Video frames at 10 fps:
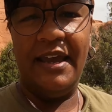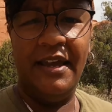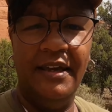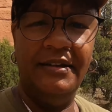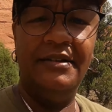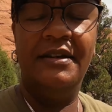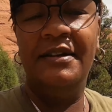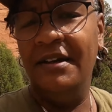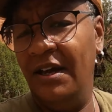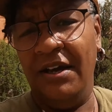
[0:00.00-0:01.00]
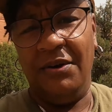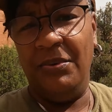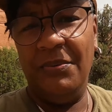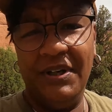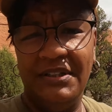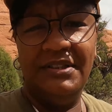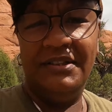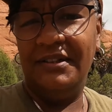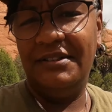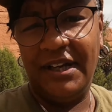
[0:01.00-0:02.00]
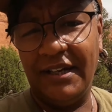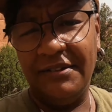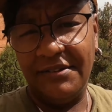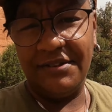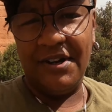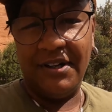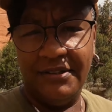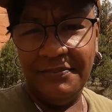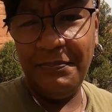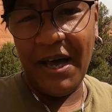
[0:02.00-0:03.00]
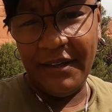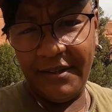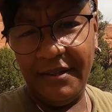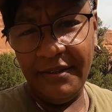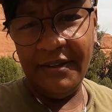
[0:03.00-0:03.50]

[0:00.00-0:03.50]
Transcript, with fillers: and we wanted to check out the stars, but